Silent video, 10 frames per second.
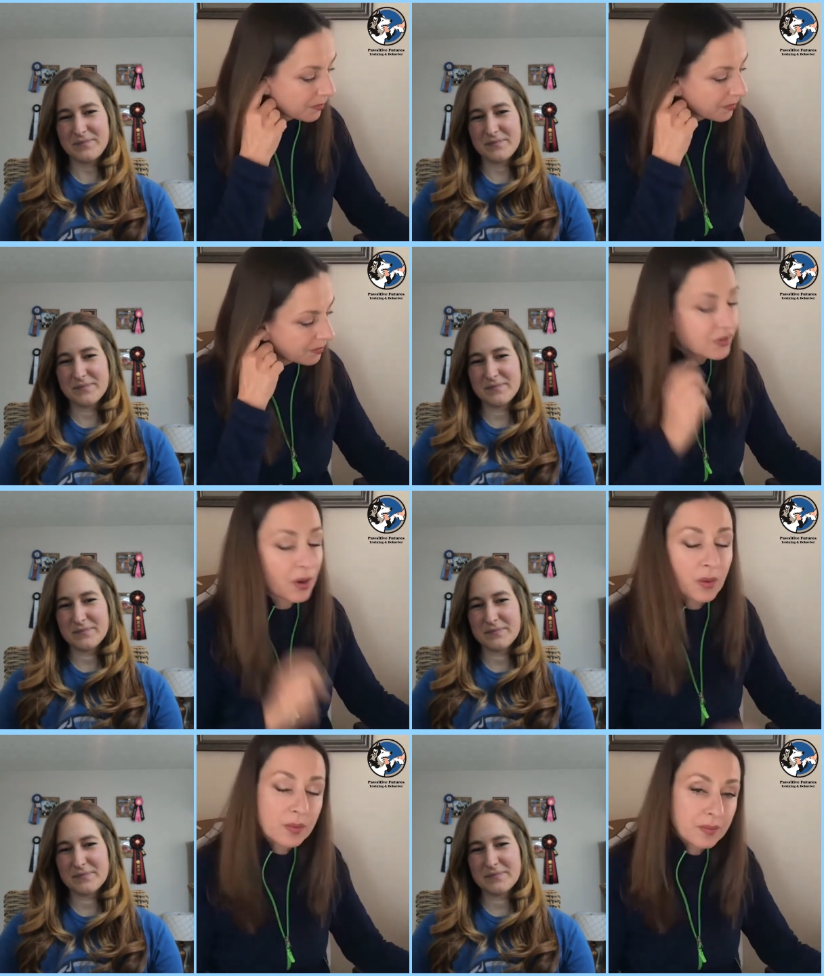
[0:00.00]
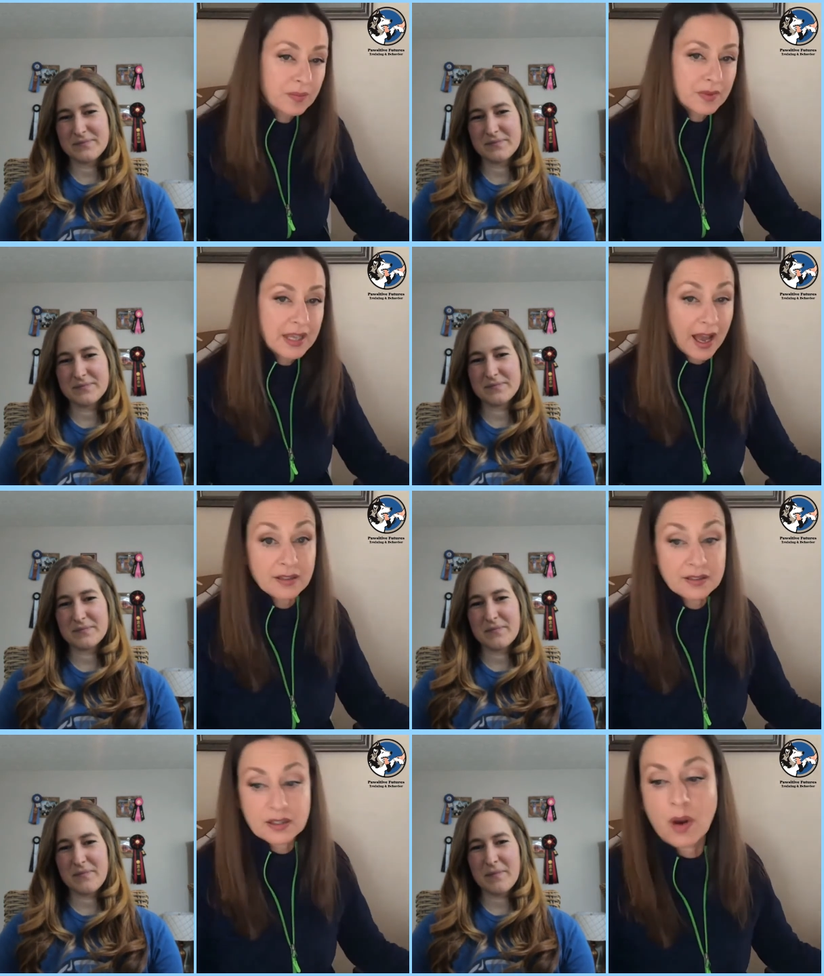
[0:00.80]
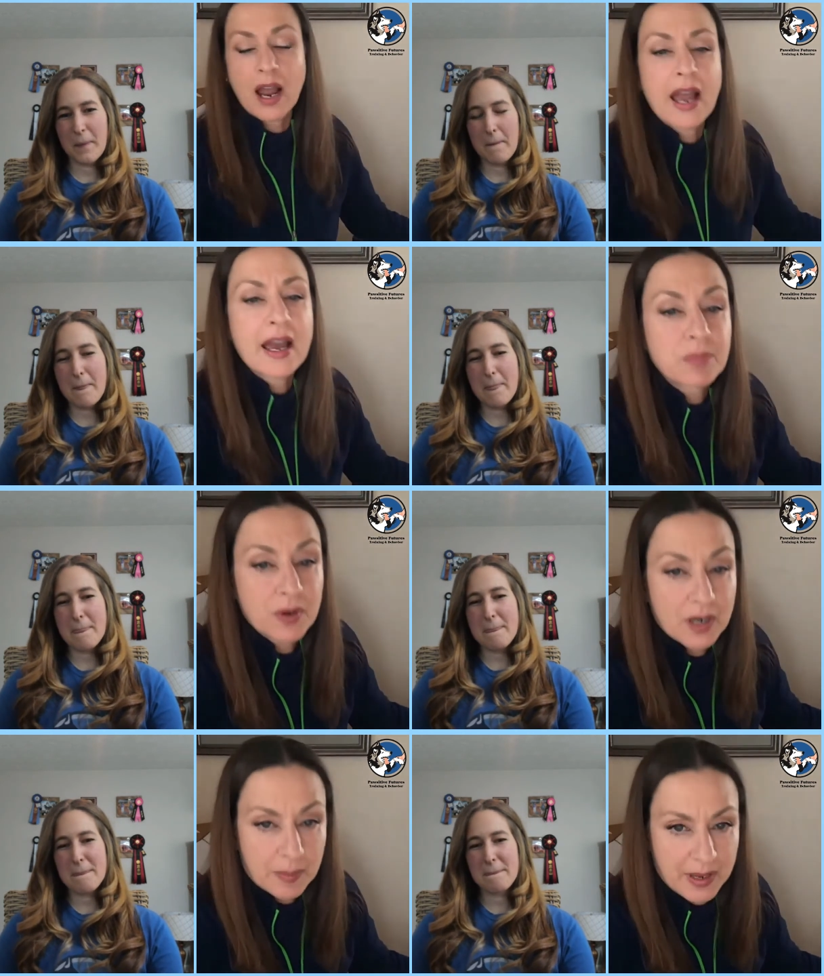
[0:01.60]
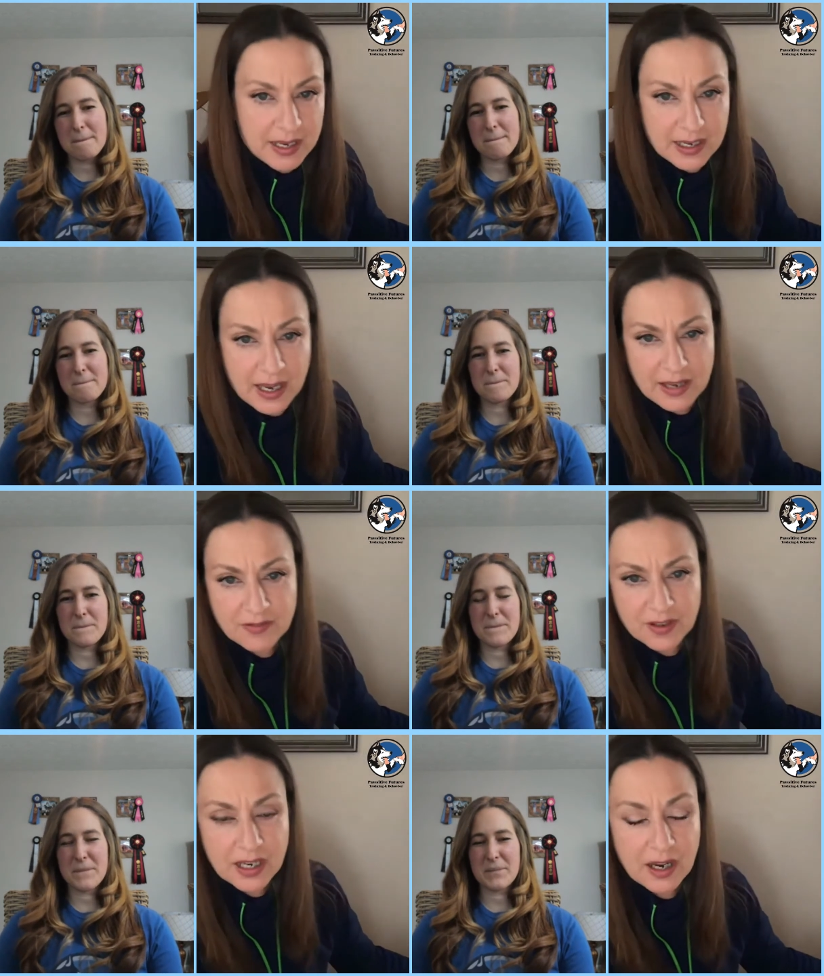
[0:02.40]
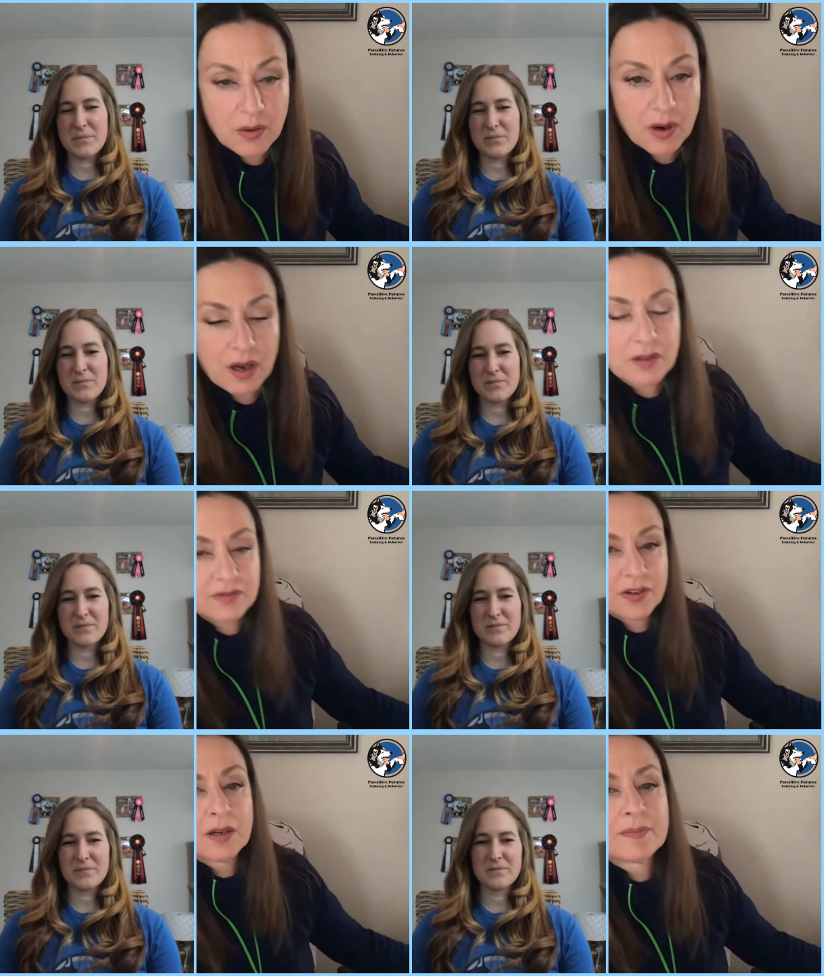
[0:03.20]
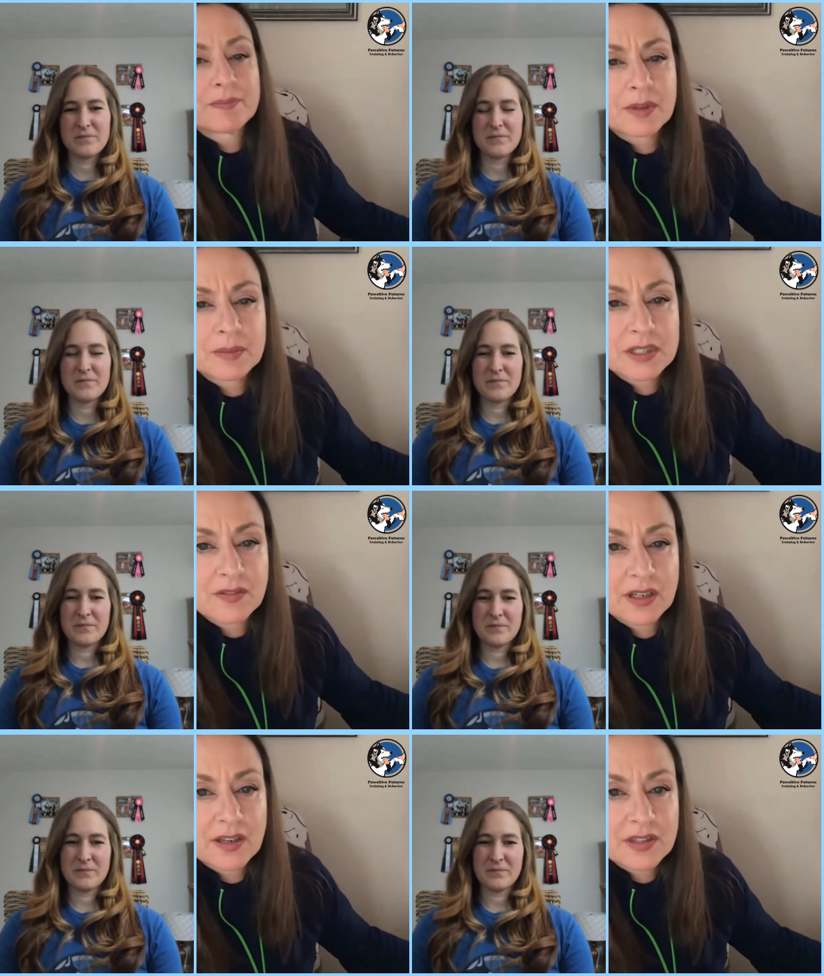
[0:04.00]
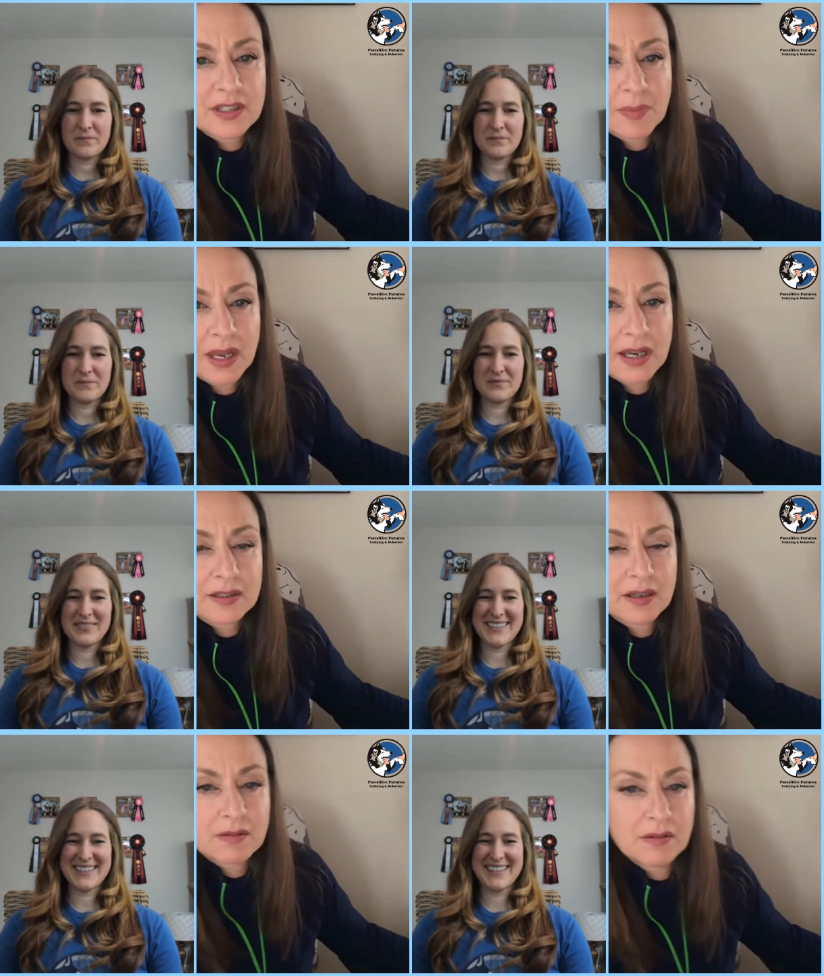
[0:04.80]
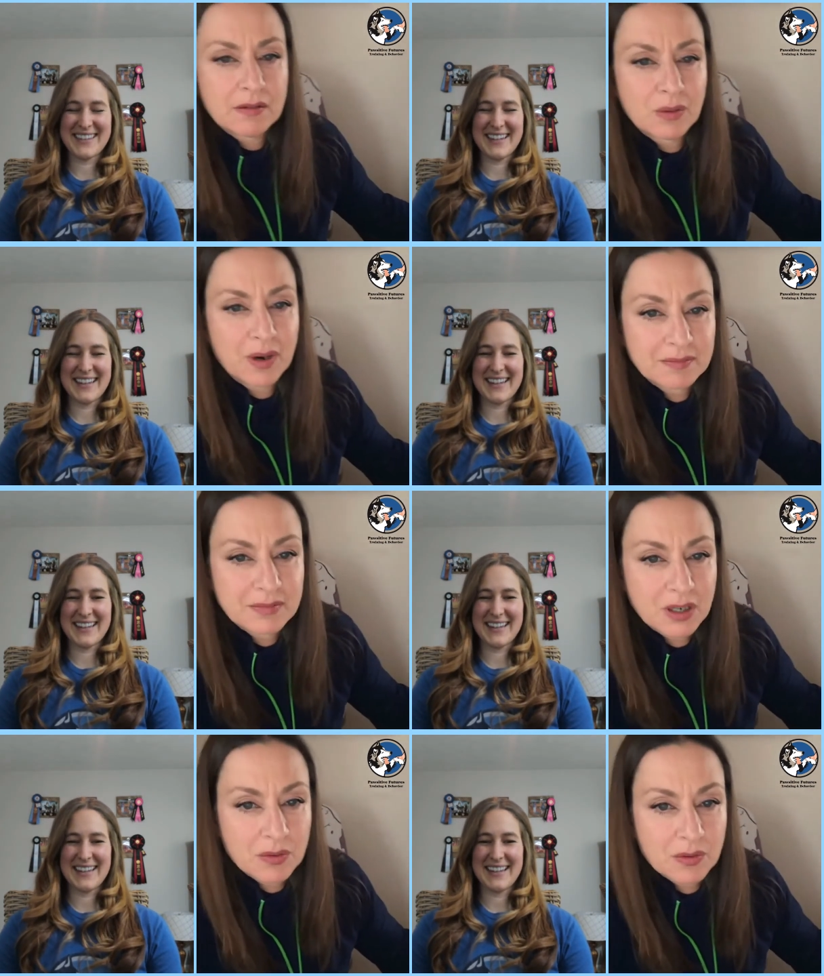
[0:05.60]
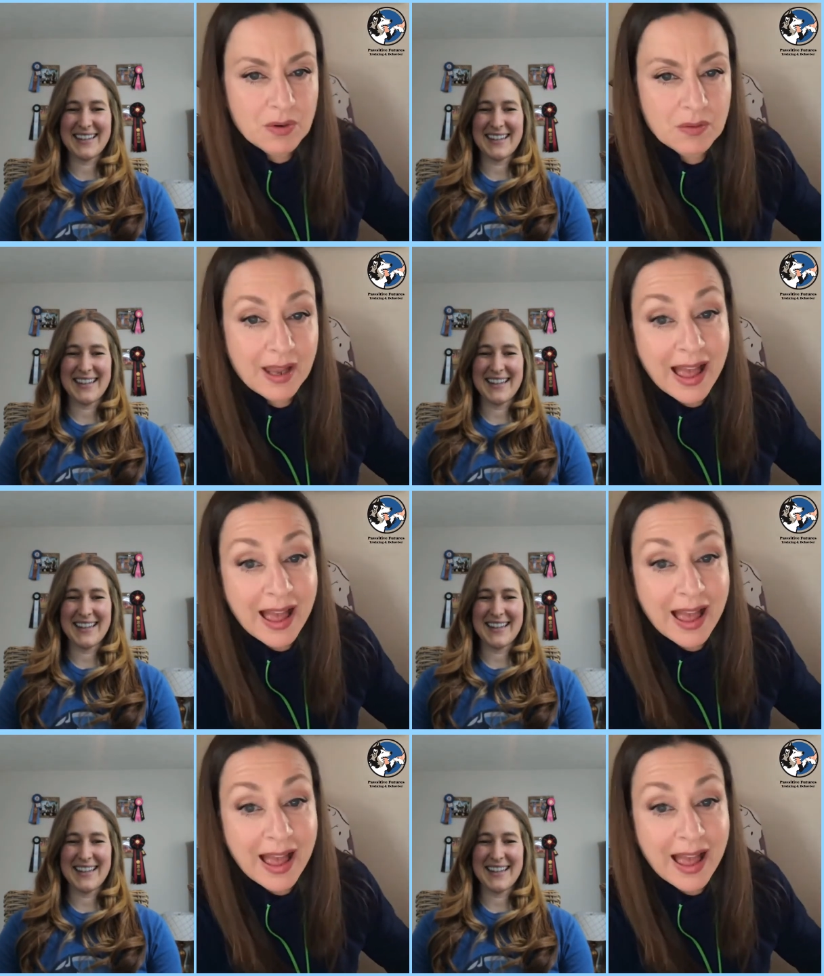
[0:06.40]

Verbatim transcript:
Speaker 1: so yeah, so I had put up a a video of. Uh, let me see if I can get this back now. Oh, I'm going the wrong way.